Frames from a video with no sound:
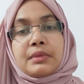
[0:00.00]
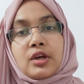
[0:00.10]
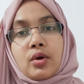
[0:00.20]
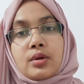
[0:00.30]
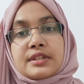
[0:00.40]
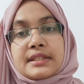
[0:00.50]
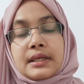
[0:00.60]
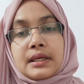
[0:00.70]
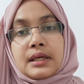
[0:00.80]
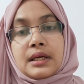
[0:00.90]

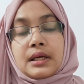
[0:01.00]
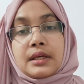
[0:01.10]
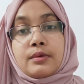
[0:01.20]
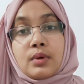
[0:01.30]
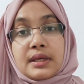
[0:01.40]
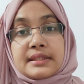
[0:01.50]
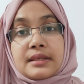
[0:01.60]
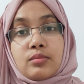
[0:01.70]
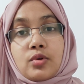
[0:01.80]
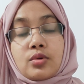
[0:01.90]
because you
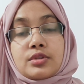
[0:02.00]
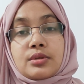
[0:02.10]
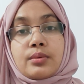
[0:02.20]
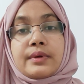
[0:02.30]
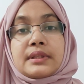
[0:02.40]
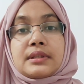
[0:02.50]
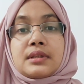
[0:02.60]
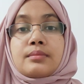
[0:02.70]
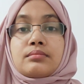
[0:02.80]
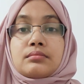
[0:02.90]
ask about
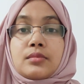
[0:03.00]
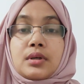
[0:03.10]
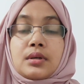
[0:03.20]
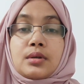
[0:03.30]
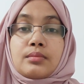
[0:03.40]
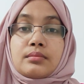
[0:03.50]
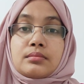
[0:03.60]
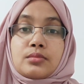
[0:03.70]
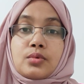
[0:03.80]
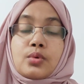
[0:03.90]
whether
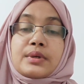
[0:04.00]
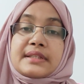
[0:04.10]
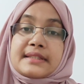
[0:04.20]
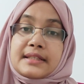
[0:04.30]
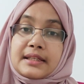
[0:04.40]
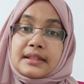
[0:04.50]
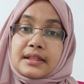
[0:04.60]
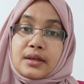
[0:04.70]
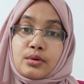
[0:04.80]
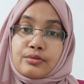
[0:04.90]
who is taking
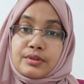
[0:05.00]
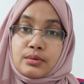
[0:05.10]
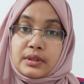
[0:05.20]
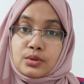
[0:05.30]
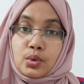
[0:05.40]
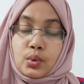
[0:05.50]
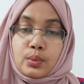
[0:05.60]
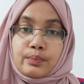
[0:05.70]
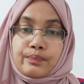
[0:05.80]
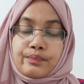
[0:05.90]
care of you at
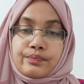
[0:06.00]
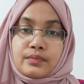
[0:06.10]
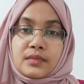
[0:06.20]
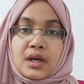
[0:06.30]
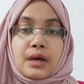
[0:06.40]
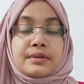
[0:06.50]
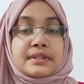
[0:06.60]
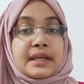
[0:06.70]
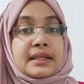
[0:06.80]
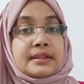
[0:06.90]
home, how
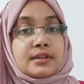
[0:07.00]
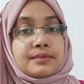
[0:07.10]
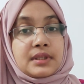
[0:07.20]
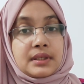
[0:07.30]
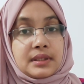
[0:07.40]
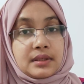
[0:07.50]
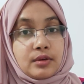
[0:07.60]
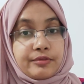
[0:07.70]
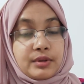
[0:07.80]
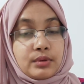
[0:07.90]
is the health
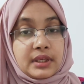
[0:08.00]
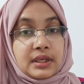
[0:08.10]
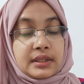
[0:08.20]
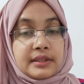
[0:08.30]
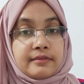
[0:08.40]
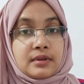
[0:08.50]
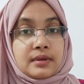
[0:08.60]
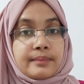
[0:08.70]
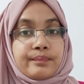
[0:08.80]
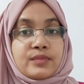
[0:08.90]
of your
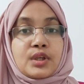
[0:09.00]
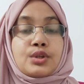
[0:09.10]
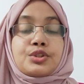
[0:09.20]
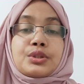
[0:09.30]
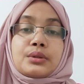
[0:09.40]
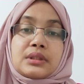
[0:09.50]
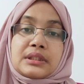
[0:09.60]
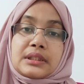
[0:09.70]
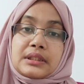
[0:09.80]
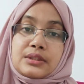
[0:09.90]
caregiver, do you
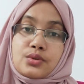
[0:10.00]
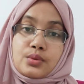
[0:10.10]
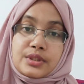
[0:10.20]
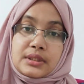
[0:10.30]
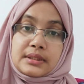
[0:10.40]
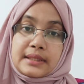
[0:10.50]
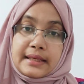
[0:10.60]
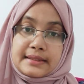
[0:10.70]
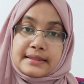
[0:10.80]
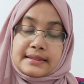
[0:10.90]
need any social
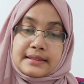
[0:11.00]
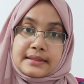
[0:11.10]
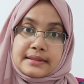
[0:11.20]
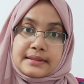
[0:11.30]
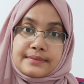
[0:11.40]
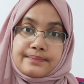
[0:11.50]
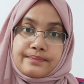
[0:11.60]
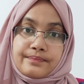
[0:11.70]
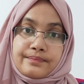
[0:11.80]
assistance,